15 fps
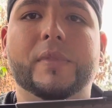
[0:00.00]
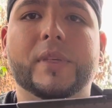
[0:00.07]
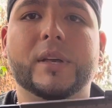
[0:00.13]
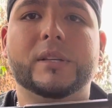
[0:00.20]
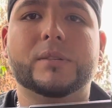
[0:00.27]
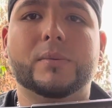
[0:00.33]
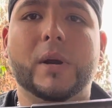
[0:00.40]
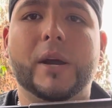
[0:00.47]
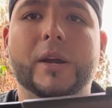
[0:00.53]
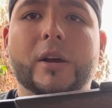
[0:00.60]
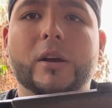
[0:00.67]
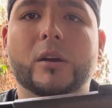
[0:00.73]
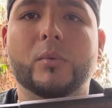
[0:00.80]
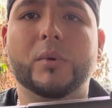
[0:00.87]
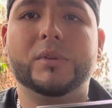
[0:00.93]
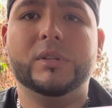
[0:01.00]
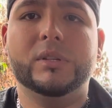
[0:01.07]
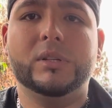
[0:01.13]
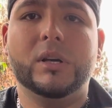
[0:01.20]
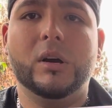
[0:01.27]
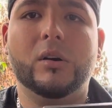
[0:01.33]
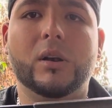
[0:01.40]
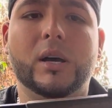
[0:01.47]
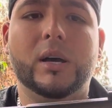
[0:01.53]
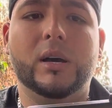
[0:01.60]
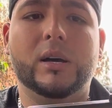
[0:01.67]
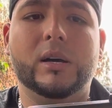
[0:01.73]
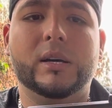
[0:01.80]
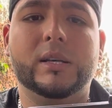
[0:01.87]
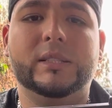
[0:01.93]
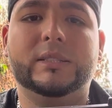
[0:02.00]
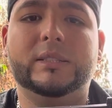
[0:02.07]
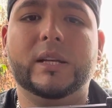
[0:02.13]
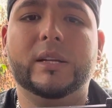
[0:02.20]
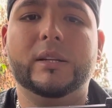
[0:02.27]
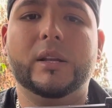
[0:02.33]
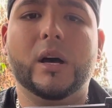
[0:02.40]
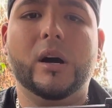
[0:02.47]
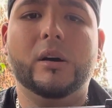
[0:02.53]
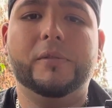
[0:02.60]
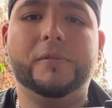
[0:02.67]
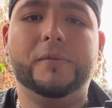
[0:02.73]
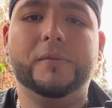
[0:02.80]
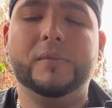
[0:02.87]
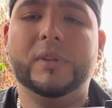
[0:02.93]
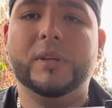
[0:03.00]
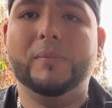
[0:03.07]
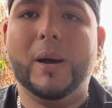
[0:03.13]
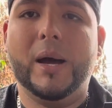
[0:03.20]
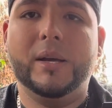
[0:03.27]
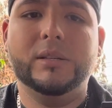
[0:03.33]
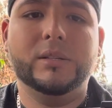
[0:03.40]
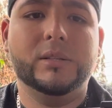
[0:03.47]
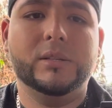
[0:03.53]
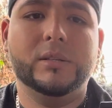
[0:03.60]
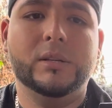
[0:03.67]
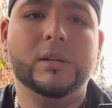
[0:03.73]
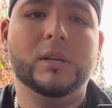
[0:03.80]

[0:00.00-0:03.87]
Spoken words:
this right here, which is called a standoff device.